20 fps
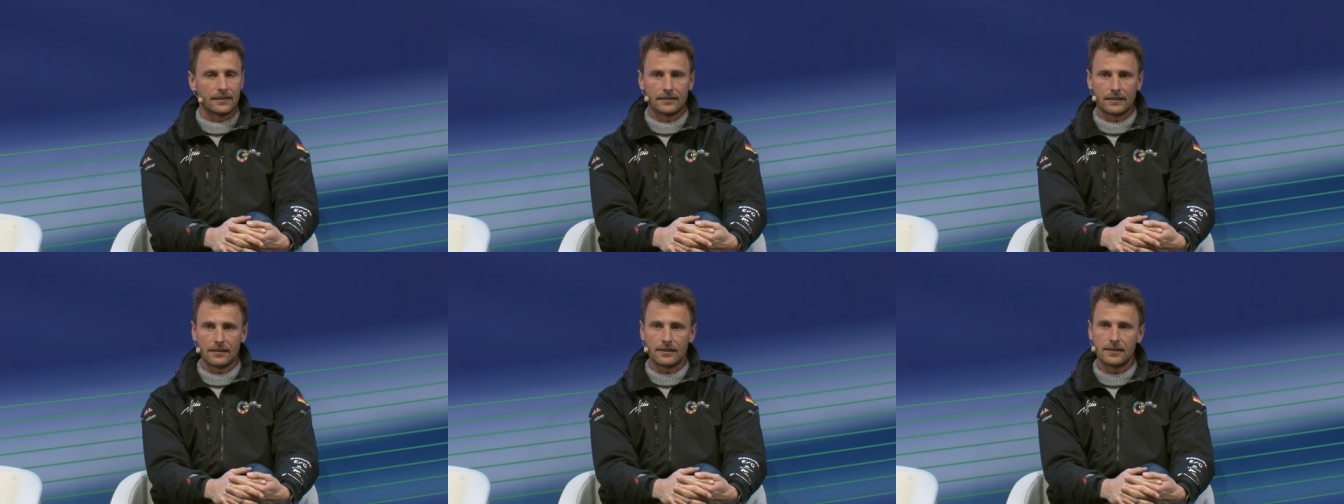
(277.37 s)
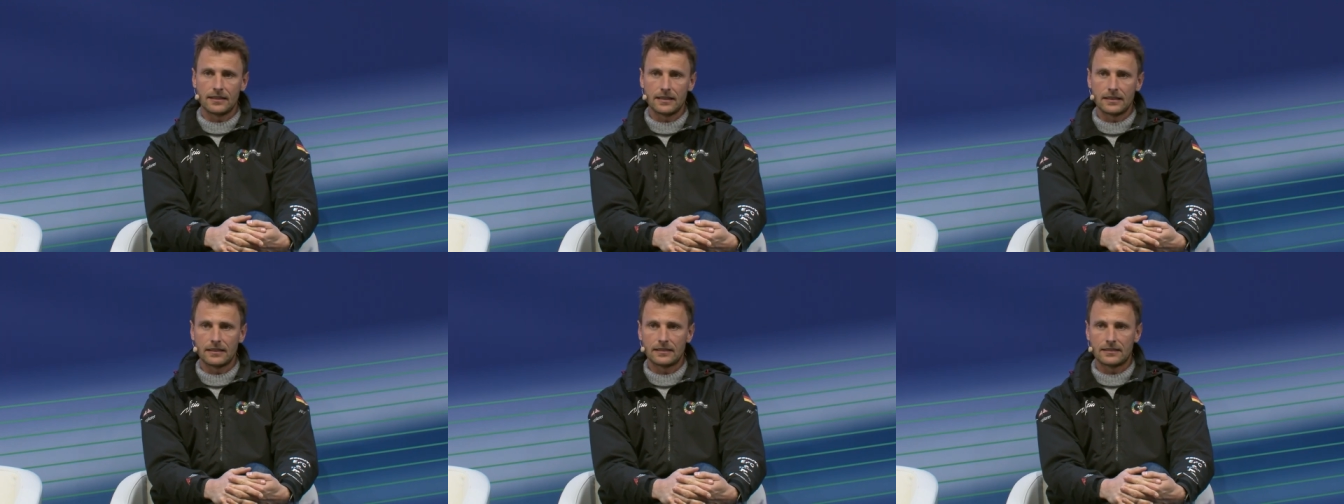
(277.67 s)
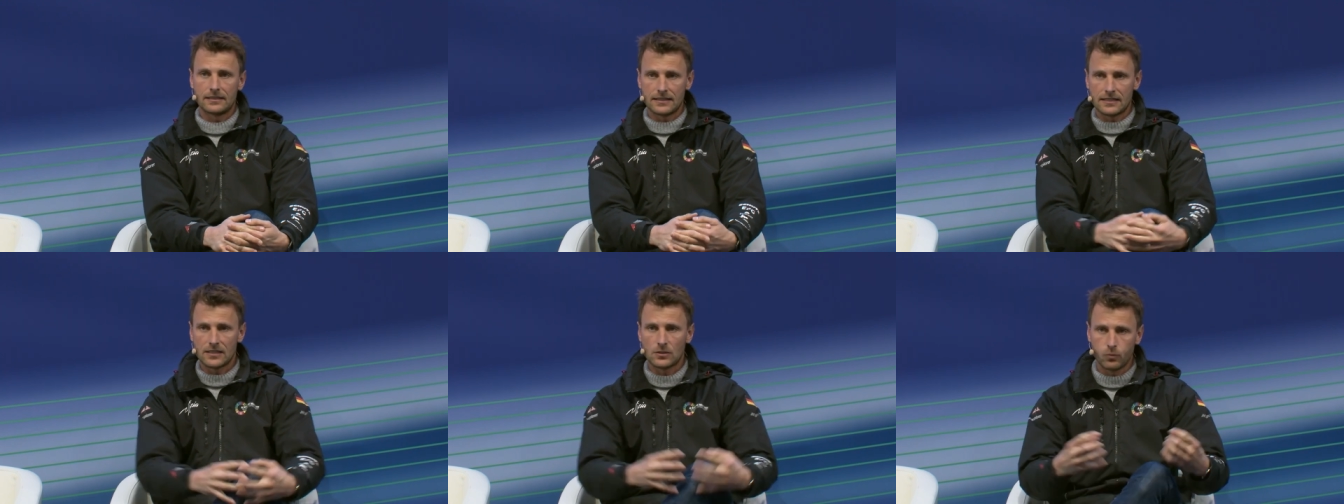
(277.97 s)
And I think
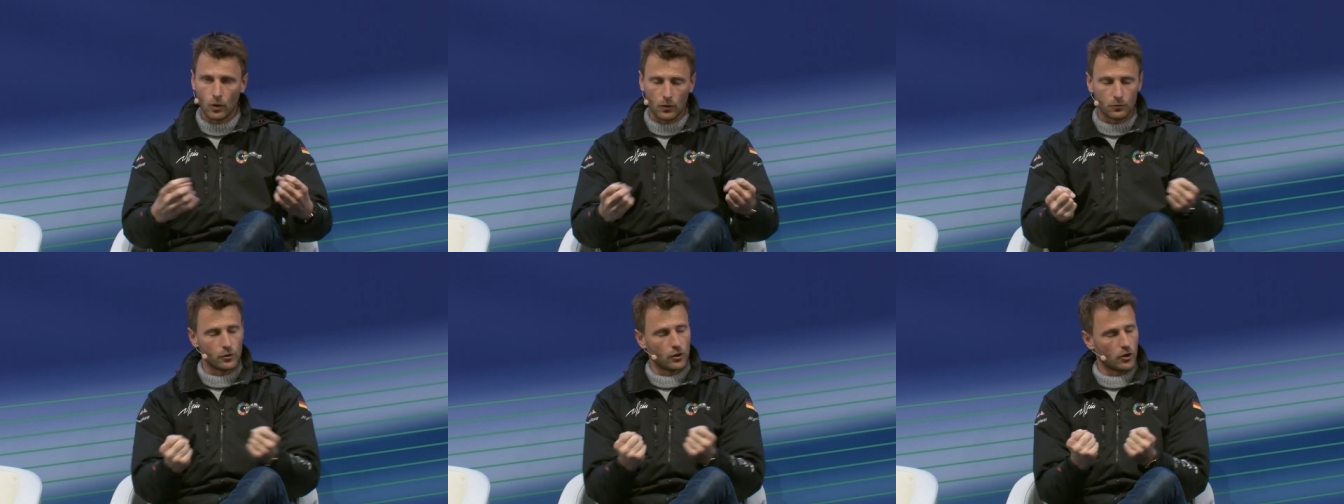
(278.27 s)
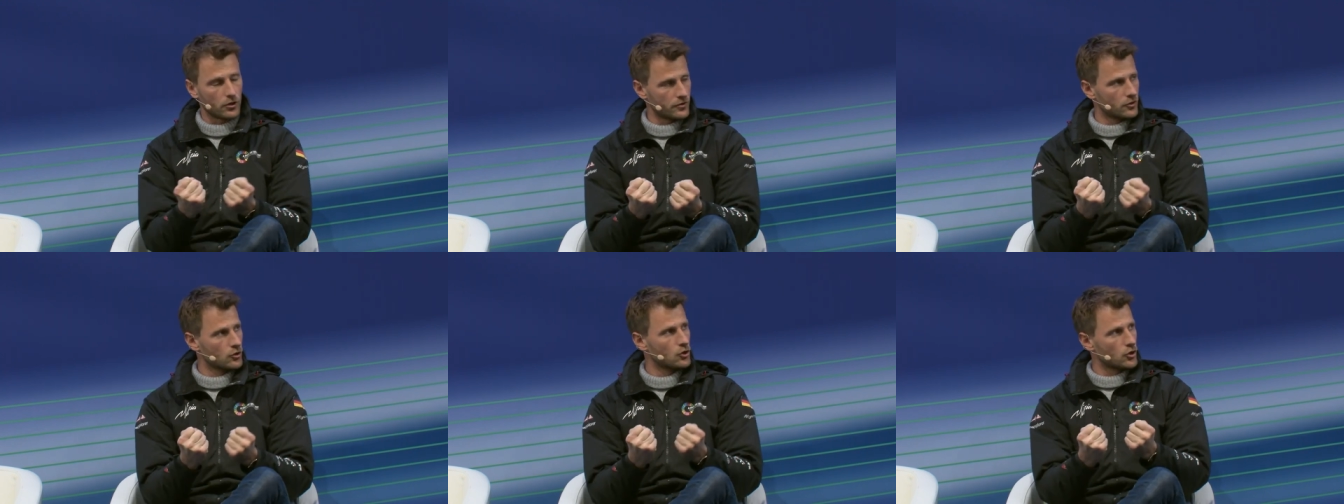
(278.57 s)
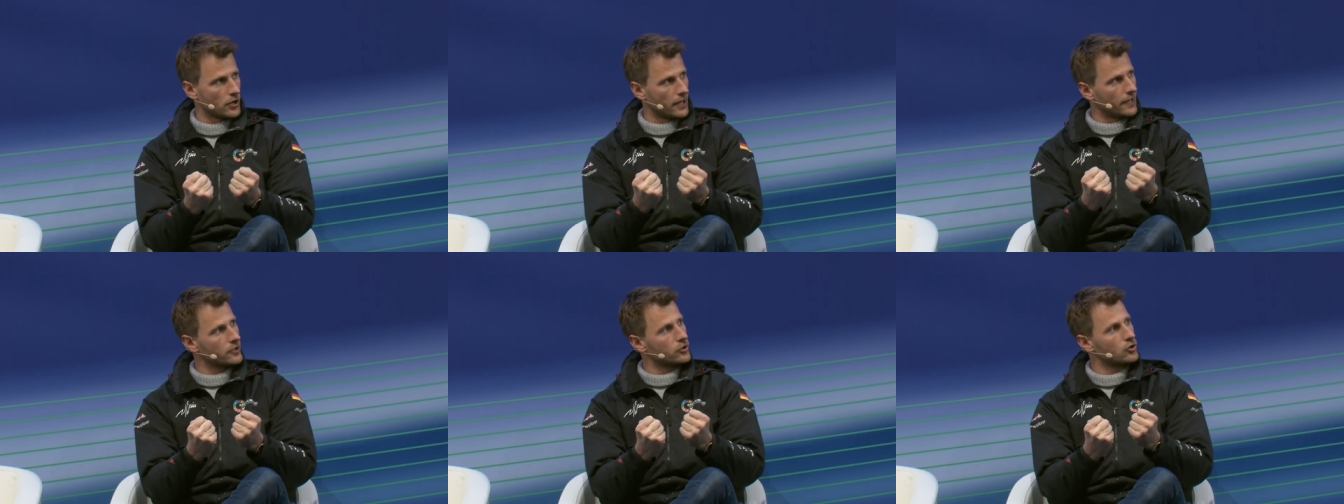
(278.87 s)
this is what we also
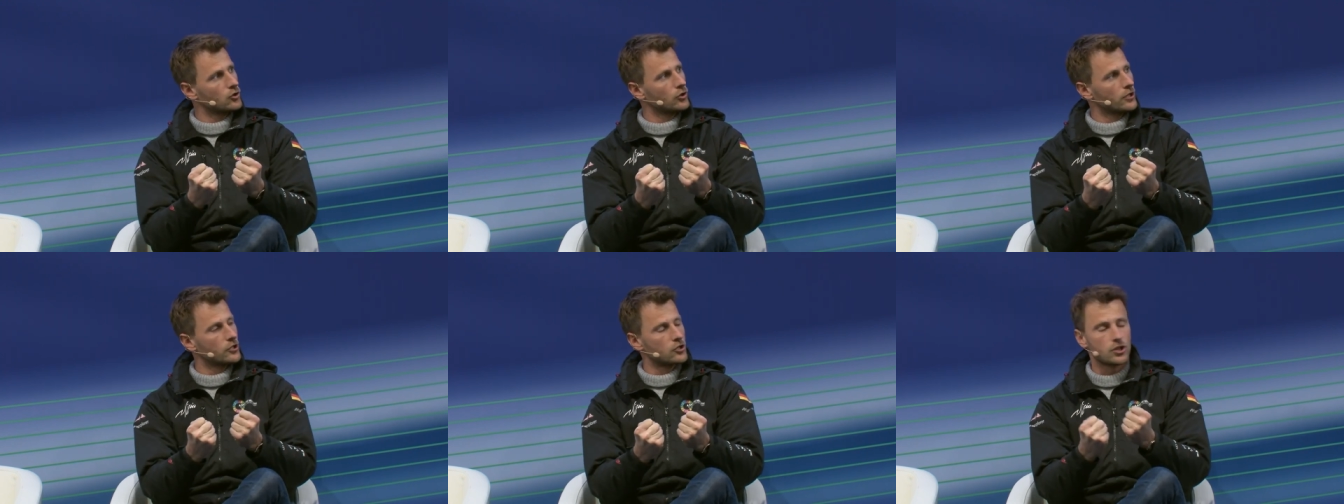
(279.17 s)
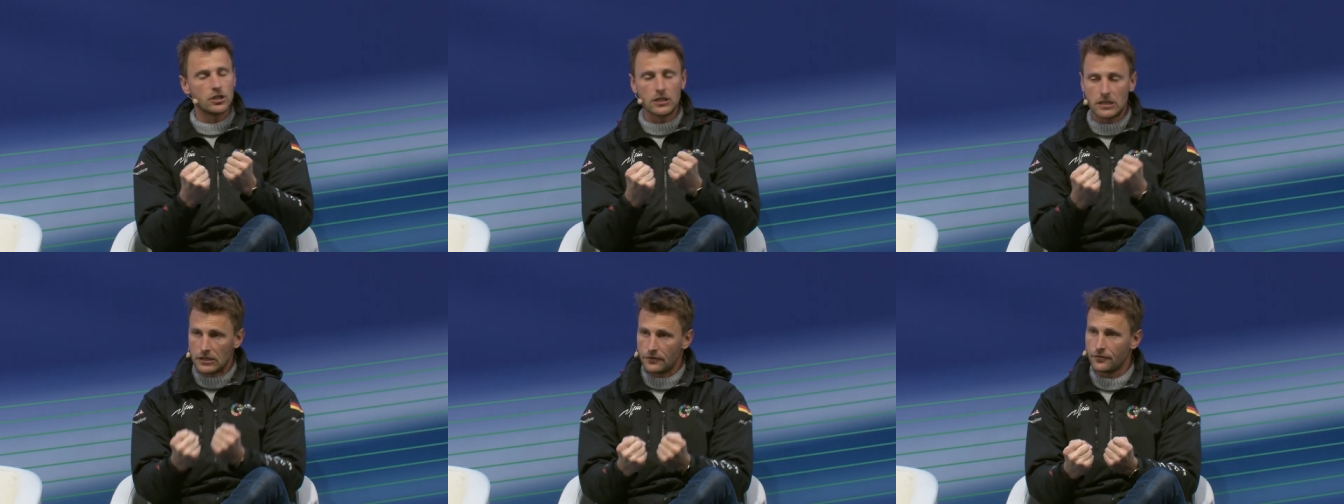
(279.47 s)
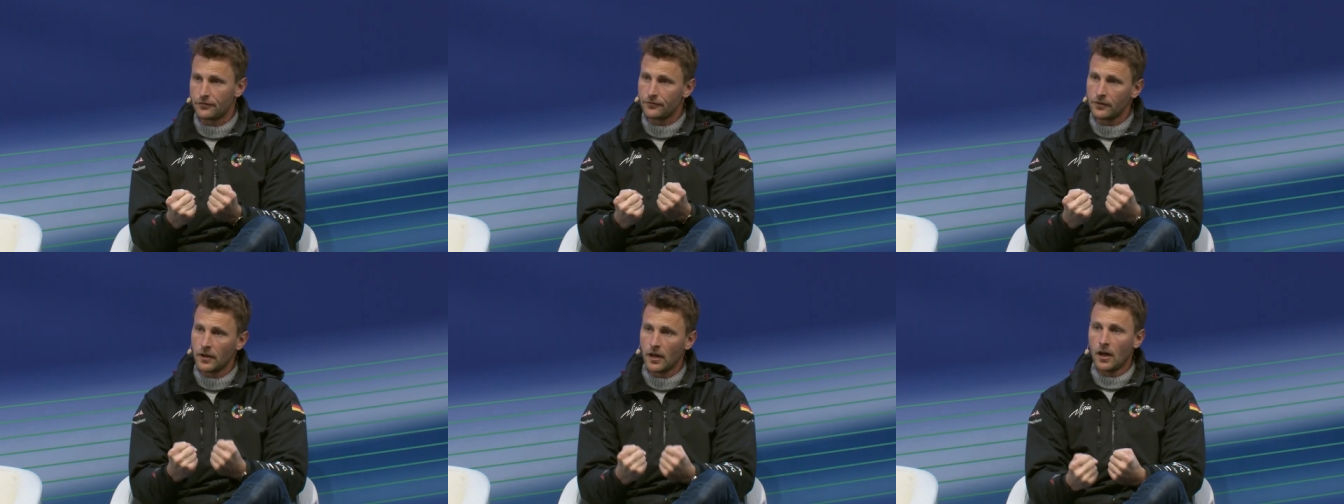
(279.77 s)
try to
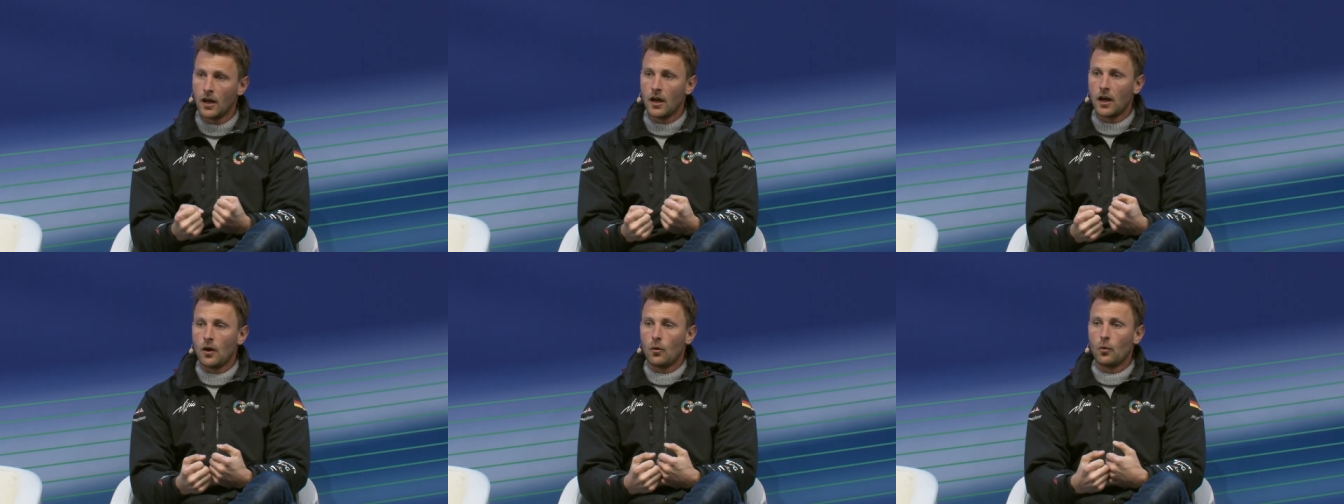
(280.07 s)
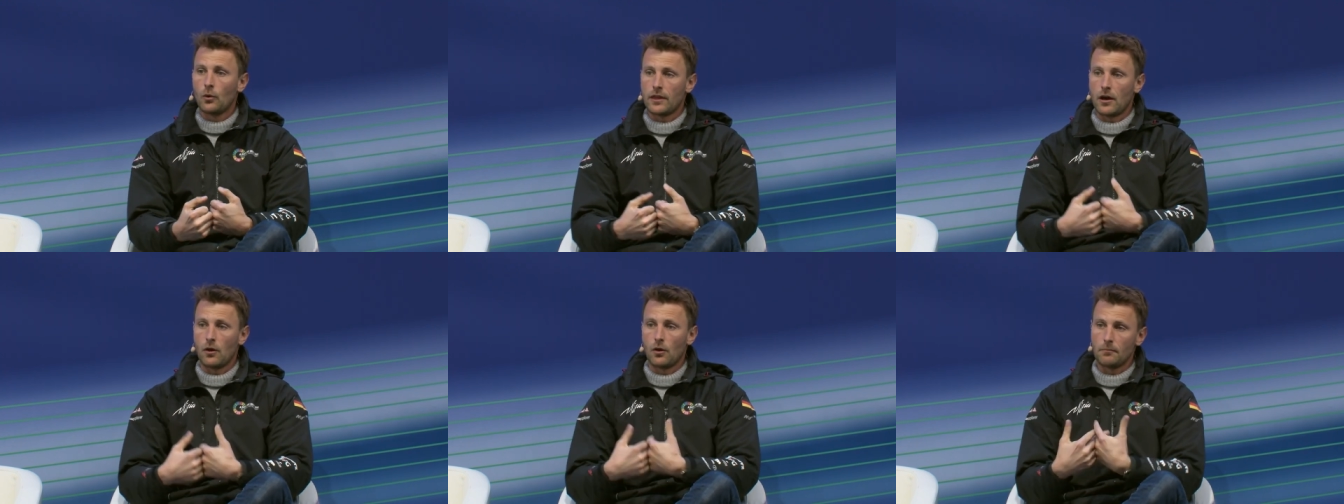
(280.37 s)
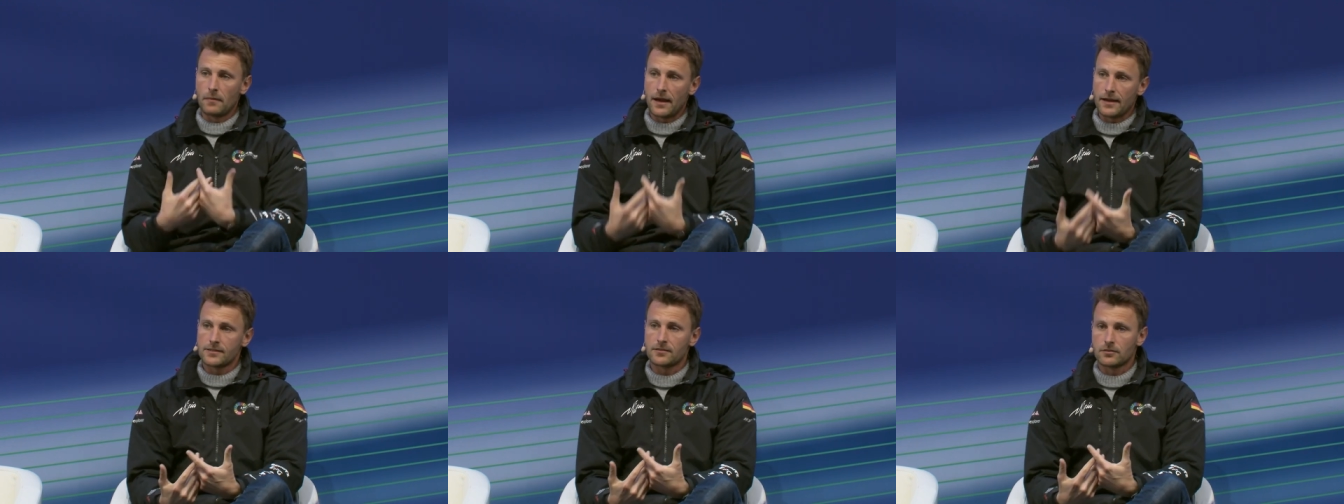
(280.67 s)
achieve with our
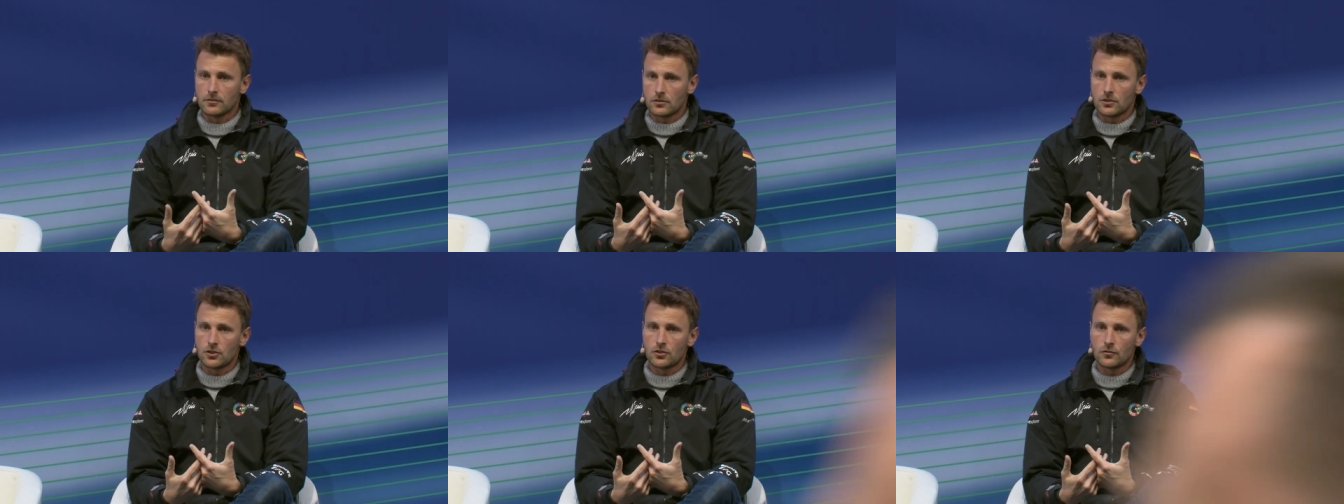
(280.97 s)
message